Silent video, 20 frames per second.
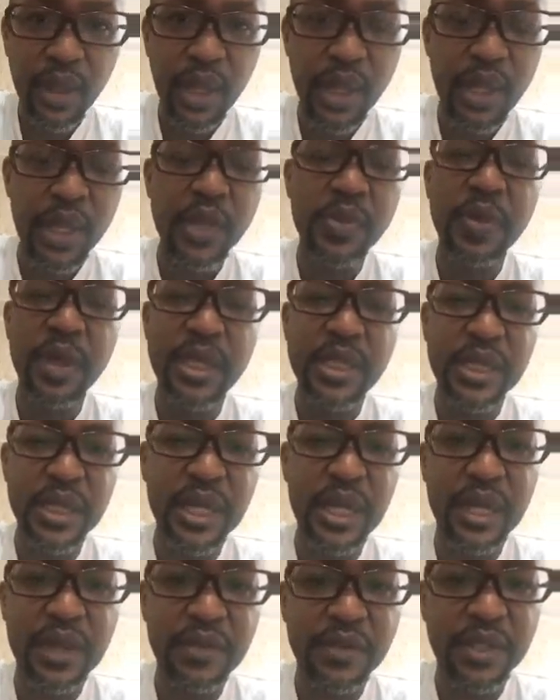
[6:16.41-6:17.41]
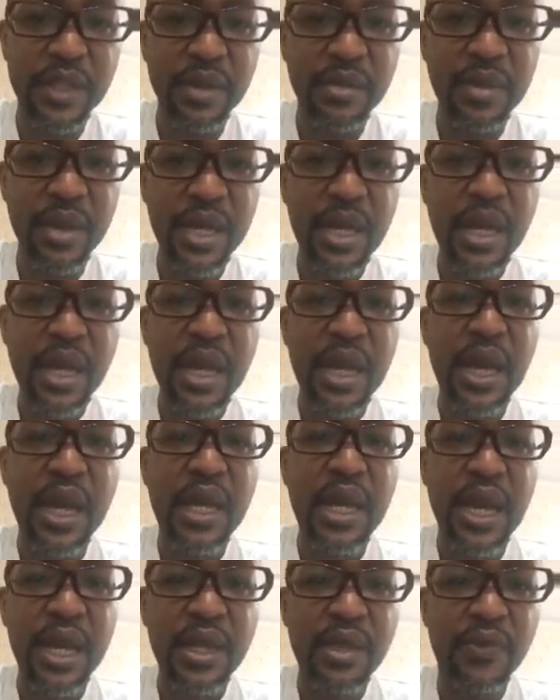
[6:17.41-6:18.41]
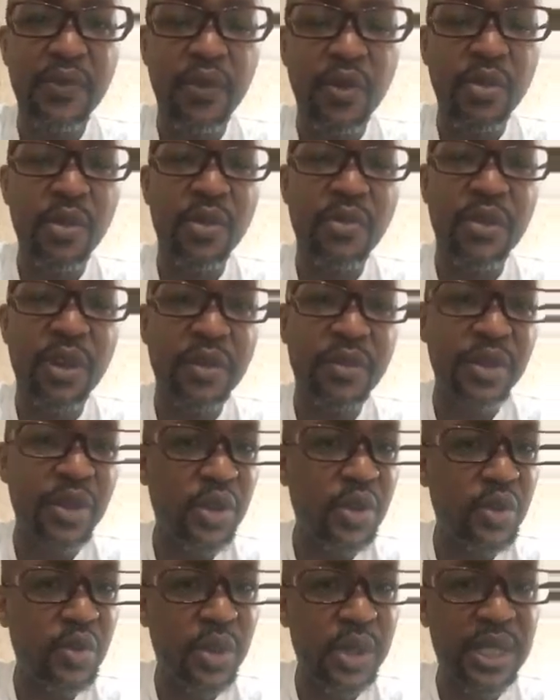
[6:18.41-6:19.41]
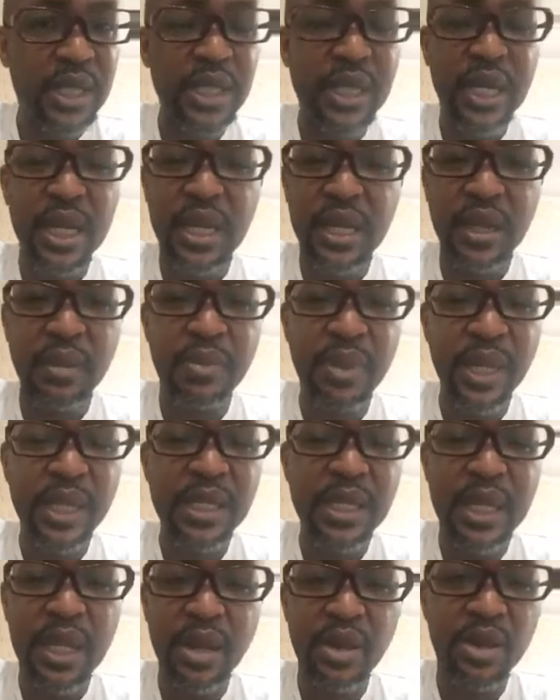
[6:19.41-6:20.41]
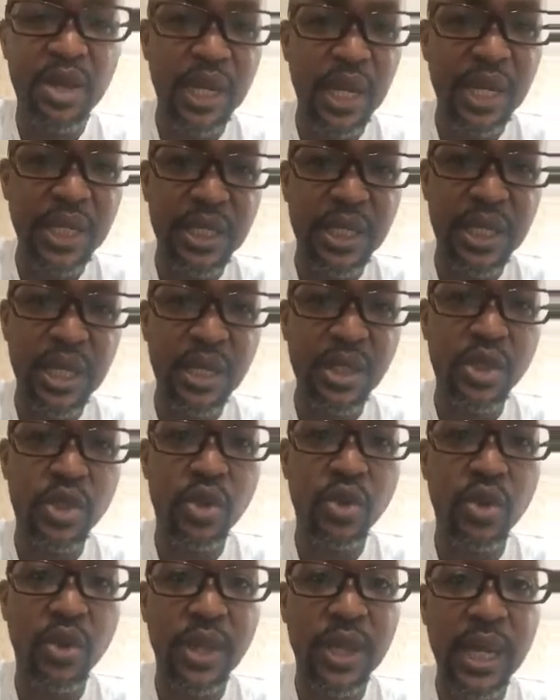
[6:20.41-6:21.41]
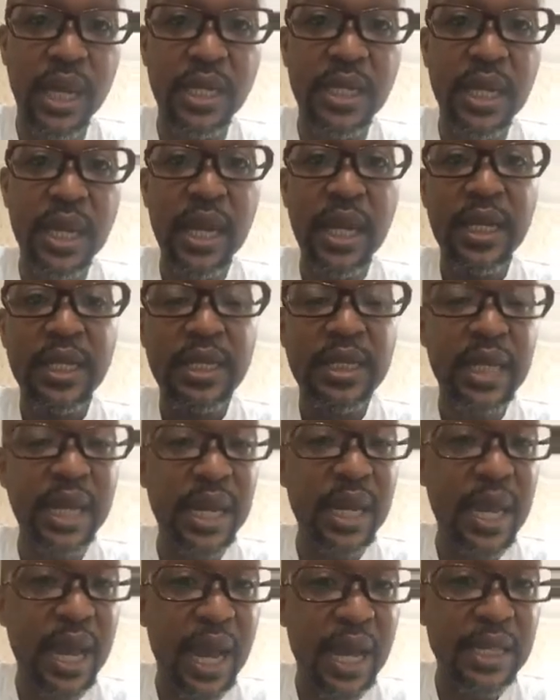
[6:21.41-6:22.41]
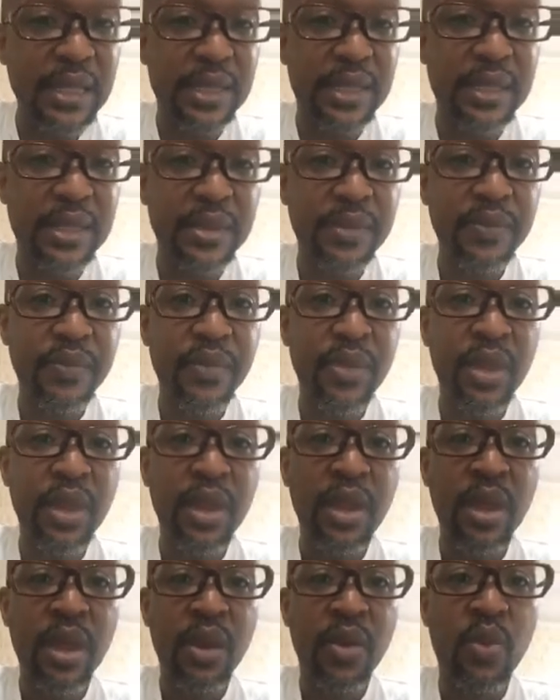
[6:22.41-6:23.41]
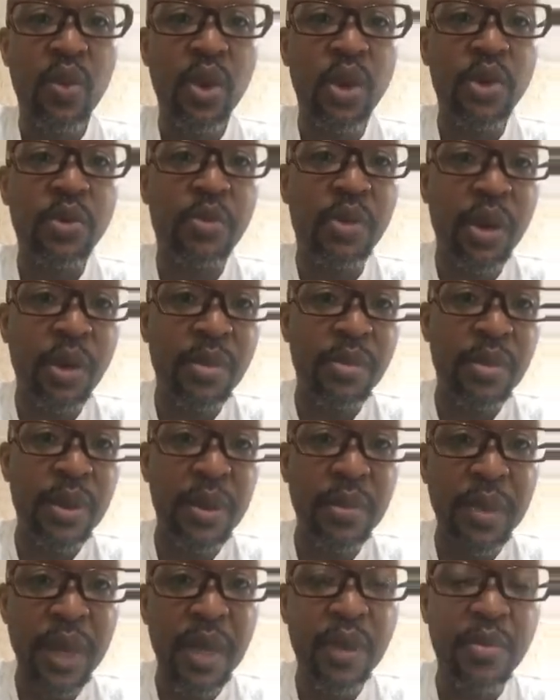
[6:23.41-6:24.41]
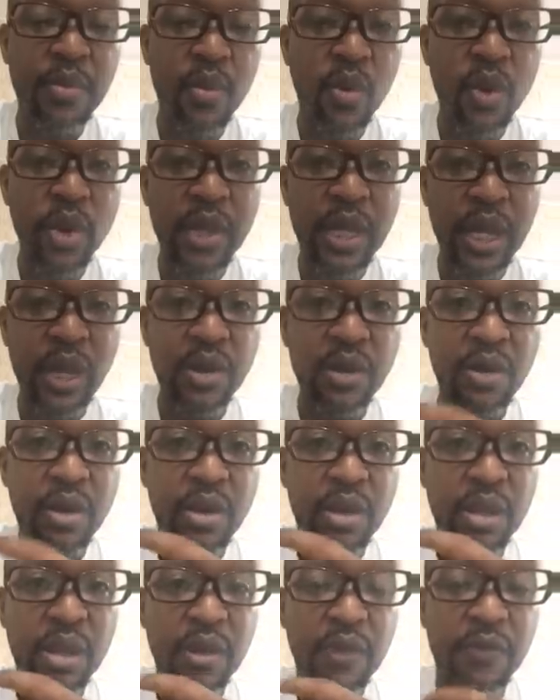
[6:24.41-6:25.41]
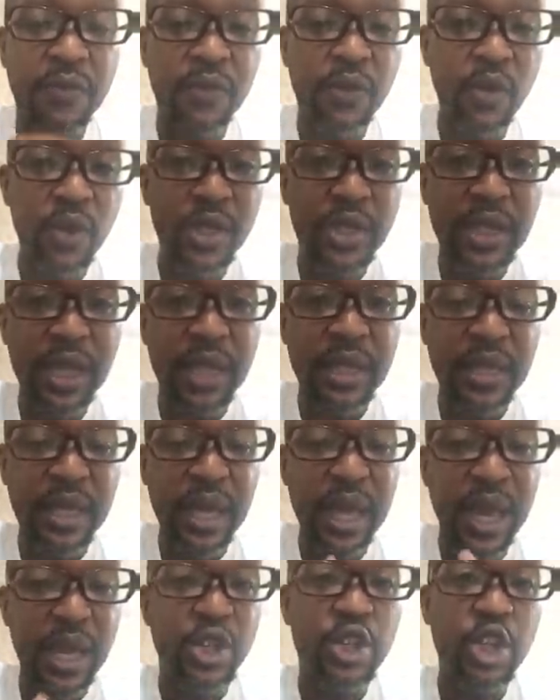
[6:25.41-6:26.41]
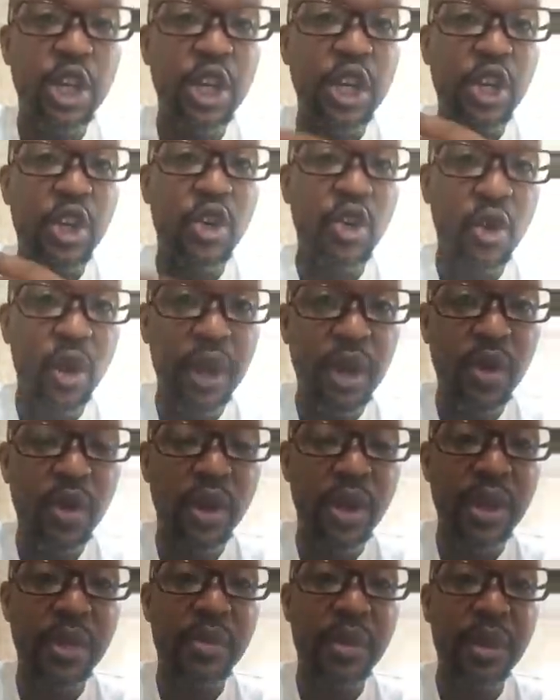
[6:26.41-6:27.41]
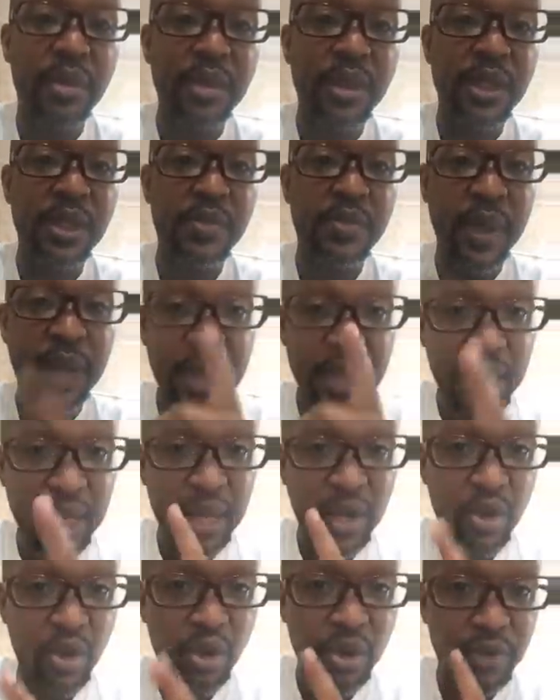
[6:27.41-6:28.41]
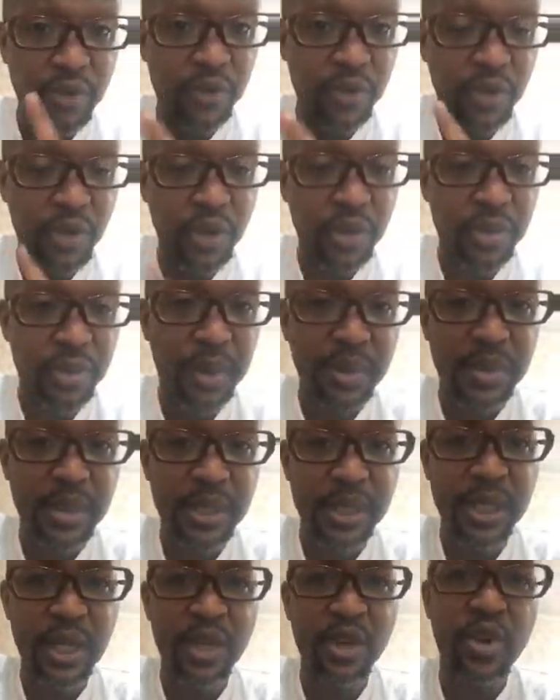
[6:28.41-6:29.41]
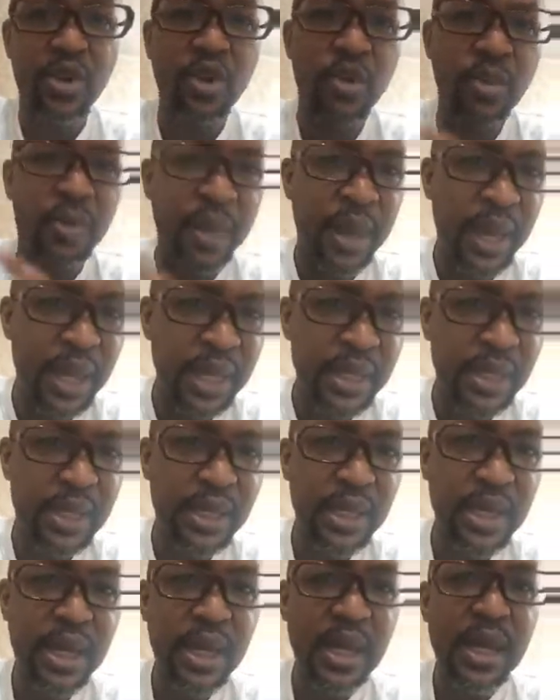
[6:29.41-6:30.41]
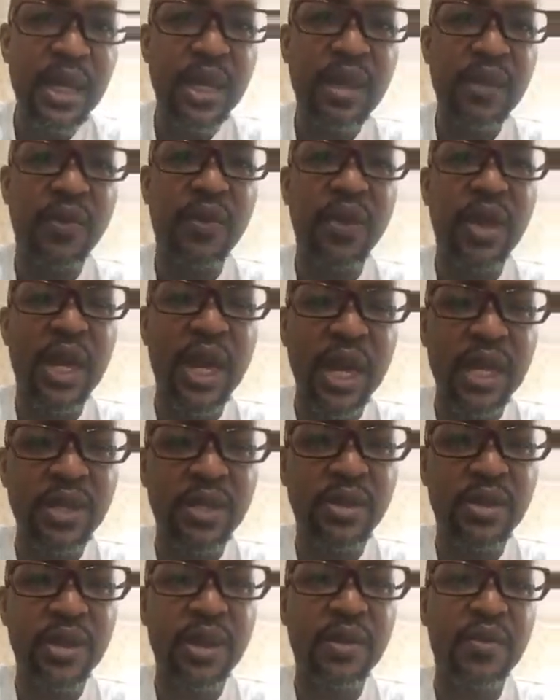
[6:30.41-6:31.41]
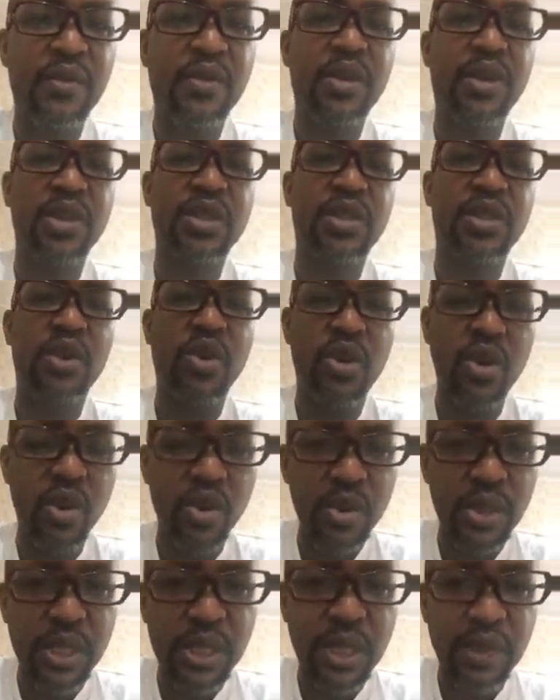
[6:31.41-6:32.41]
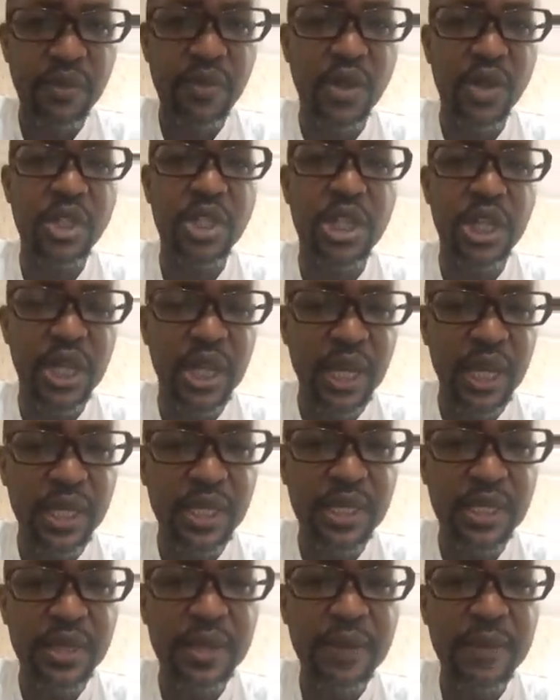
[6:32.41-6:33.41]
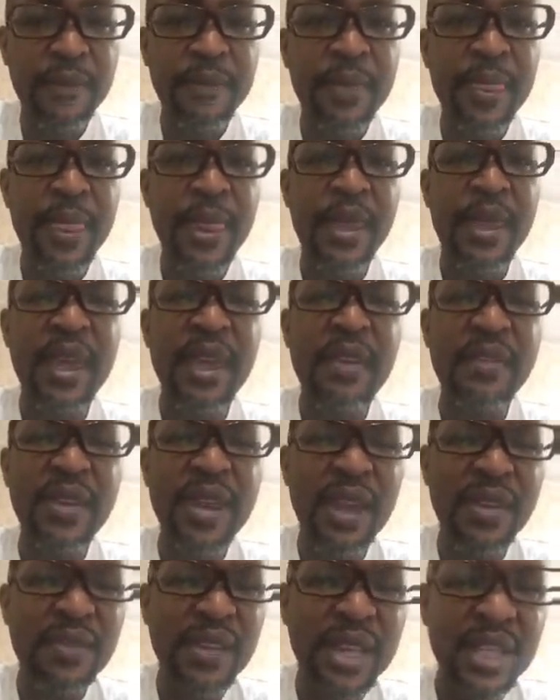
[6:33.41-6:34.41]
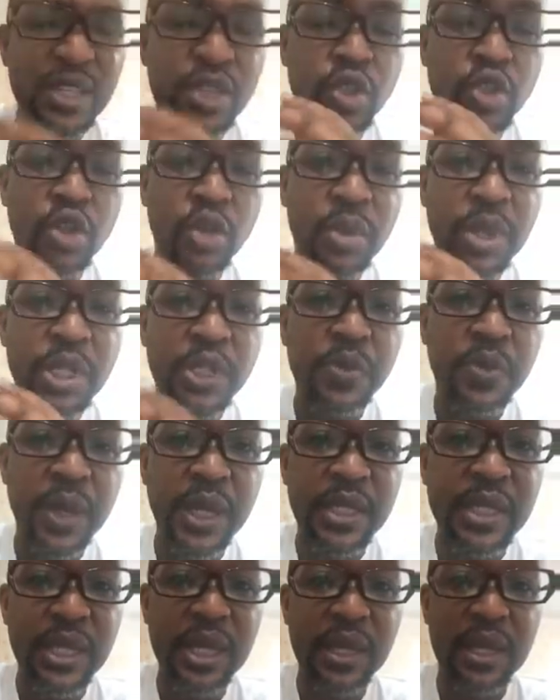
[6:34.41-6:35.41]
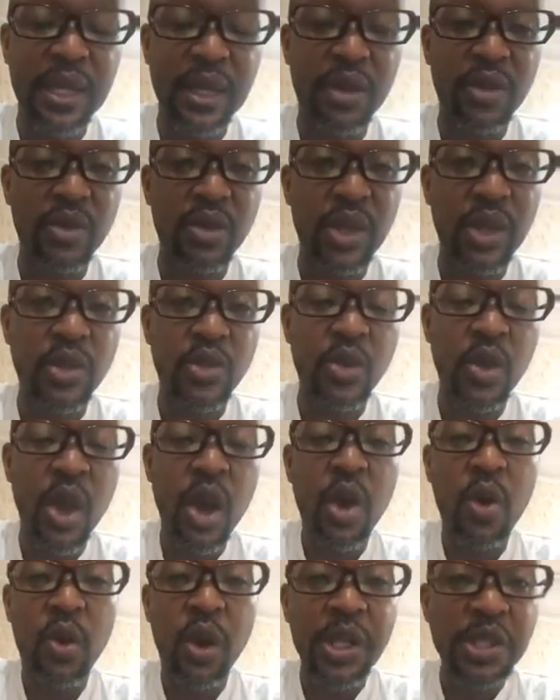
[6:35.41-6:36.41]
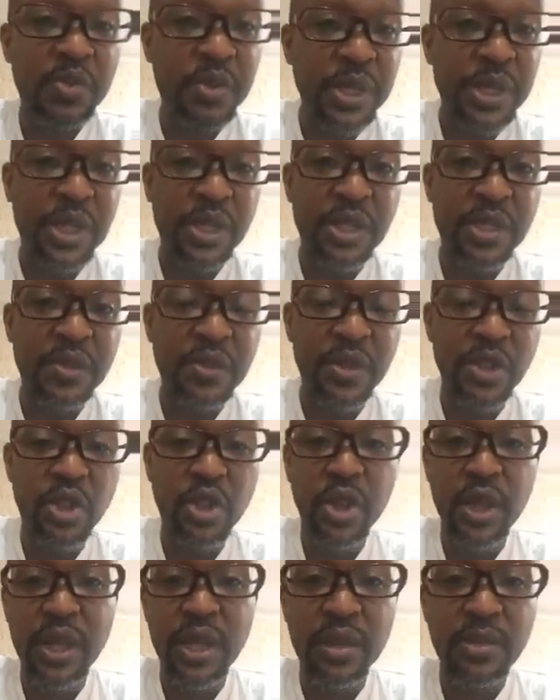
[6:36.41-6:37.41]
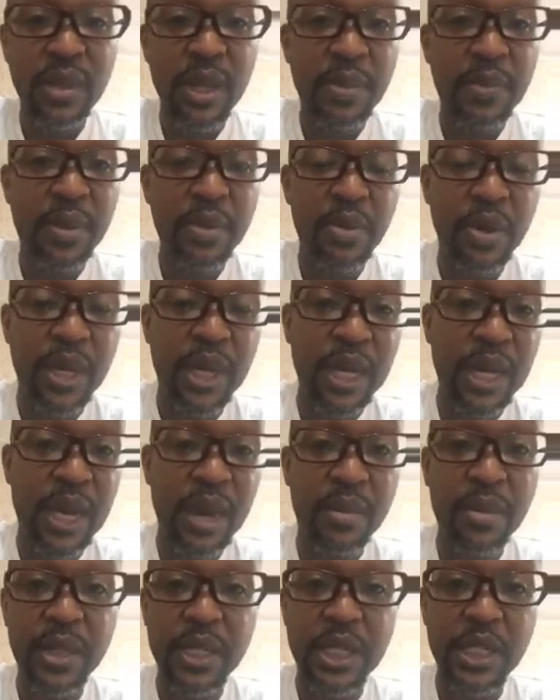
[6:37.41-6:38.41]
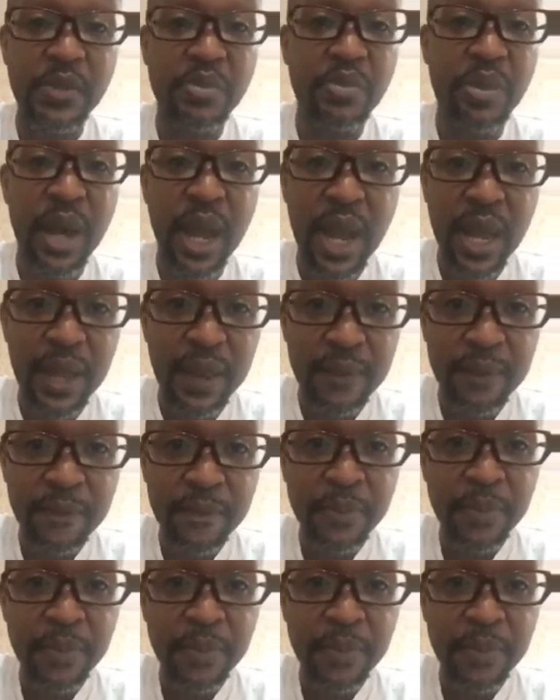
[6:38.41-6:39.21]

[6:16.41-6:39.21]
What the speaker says: This basically gives them another form of revenue. We did a basic calculation and saw that 10 huts would probably make more than the food that they're actually growing on the premises. But they can grow the food on the premises. They can grow maize, they've got cattle, they've got goats, they've got chickens. And they even have so much space that there's one space I was even showing them that people can come and just braai,